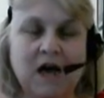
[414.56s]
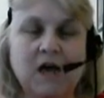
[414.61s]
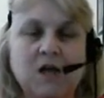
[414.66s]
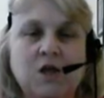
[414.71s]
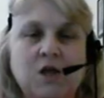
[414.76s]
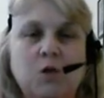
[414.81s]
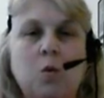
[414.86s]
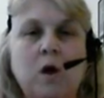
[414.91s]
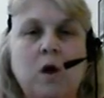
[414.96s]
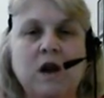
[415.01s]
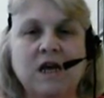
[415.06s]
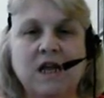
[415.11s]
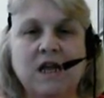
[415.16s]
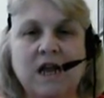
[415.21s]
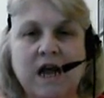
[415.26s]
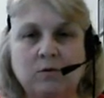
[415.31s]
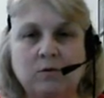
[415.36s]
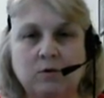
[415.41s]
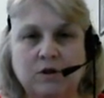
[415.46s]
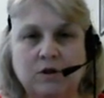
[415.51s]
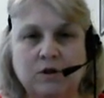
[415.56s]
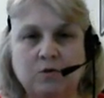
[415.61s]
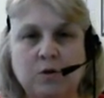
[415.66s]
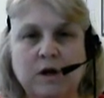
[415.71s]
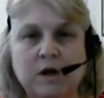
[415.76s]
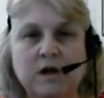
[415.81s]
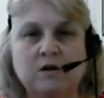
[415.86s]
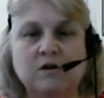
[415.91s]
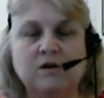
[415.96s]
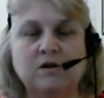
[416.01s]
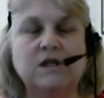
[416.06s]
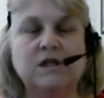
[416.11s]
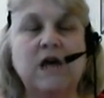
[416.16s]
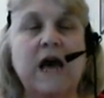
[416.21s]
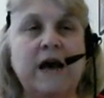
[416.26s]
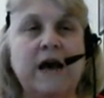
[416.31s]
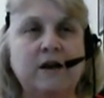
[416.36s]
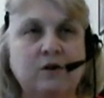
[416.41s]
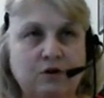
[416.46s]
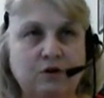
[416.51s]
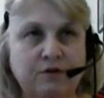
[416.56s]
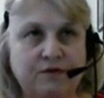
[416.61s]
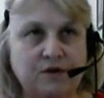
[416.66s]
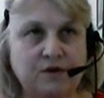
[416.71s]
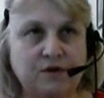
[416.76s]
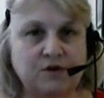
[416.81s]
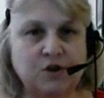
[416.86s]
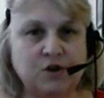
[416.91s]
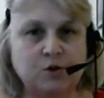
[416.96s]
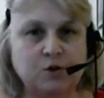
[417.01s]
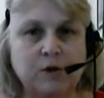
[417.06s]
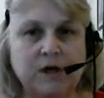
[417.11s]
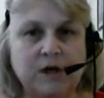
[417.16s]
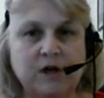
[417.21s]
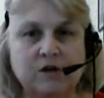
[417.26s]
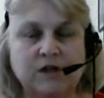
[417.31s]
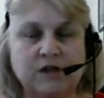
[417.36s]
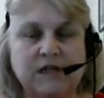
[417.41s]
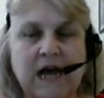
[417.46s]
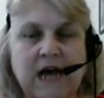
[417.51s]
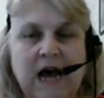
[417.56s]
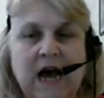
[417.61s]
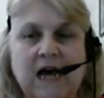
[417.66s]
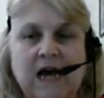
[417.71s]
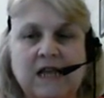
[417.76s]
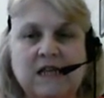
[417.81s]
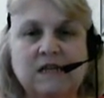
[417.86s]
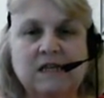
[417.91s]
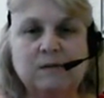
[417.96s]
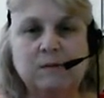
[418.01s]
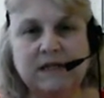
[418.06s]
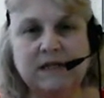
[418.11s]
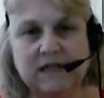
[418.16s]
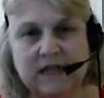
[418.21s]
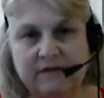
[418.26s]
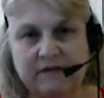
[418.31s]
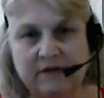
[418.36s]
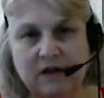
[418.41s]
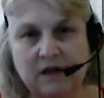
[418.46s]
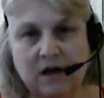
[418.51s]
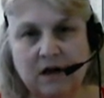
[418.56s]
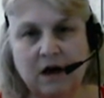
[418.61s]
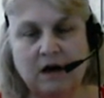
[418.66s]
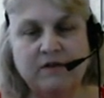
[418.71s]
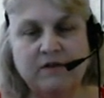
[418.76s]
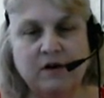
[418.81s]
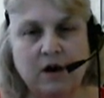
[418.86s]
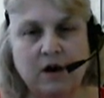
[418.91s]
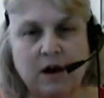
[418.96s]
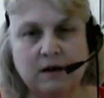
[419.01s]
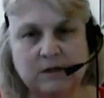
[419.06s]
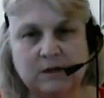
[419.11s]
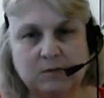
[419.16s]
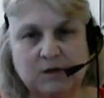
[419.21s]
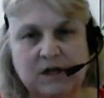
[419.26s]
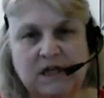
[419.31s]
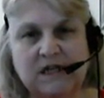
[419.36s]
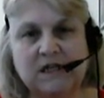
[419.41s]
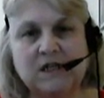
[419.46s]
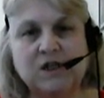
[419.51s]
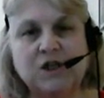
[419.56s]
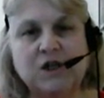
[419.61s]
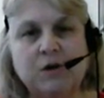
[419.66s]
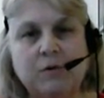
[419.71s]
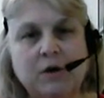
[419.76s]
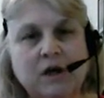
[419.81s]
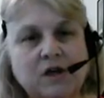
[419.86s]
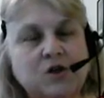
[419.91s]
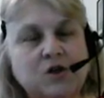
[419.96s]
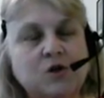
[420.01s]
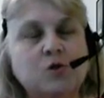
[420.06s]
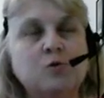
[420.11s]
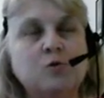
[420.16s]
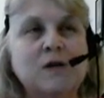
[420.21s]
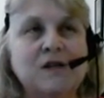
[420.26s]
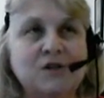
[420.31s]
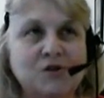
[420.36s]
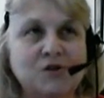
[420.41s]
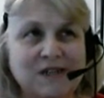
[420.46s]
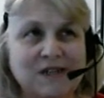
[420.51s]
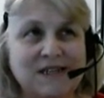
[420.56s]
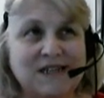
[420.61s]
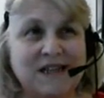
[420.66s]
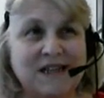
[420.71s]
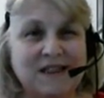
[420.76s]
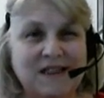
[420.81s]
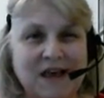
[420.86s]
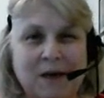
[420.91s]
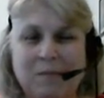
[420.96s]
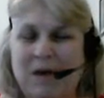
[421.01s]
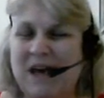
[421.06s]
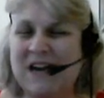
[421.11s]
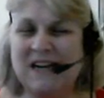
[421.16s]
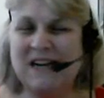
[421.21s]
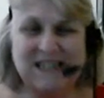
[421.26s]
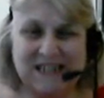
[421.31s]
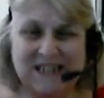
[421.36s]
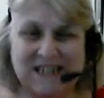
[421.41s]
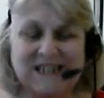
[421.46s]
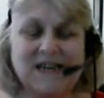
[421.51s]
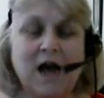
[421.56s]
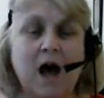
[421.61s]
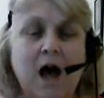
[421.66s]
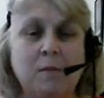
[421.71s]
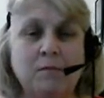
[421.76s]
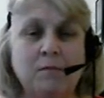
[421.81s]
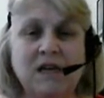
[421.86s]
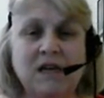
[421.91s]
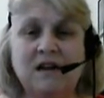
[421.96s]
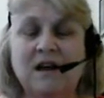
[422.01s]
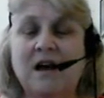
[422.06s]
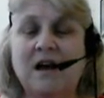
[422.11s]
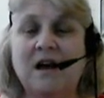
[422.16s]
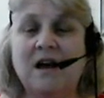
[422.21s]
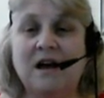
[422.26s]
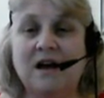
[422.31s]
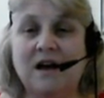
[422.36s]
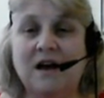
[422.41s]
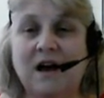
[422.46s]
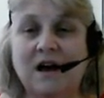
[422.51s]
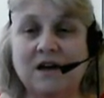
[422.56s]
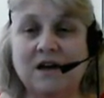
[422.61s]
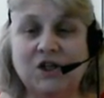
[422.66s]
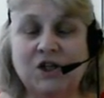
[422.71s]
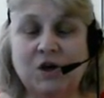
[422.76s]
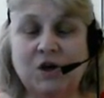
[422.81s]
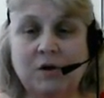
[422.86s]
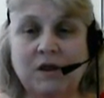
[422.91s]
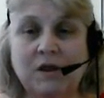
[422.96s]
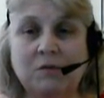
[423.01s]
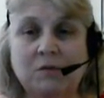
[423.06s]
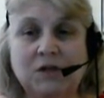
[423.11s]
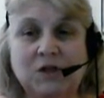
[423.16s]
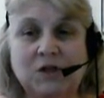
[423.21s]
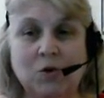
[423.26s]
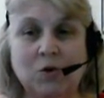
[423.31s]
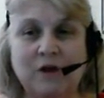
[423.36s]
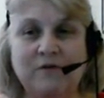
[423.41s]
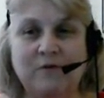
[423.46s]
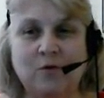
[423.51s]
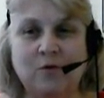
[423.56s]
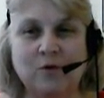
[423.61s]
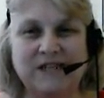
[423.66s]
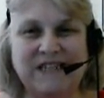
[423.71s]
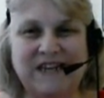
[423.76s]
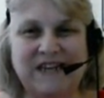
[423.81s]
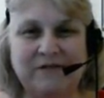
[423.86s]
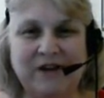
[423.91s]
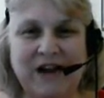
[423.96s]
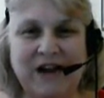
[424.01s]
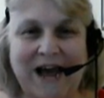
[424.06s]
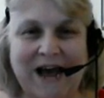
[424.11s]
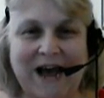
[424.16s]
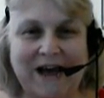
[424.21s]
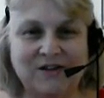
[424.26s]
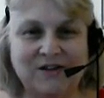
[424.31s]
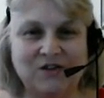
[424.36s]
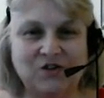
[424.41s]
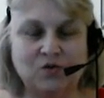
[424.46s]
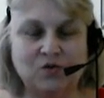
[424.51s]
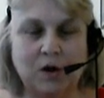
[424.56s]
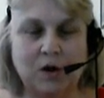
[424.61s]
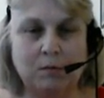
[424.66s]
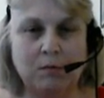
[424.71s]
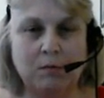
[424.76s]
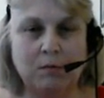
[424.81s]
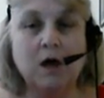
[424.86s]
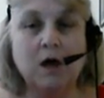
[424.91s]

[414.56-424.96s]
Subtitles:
You want to connect with your readers and your future readers, and this means giving of your expertise and showing a true interest in them, and it does not mean showing them a 24/7 ad stream.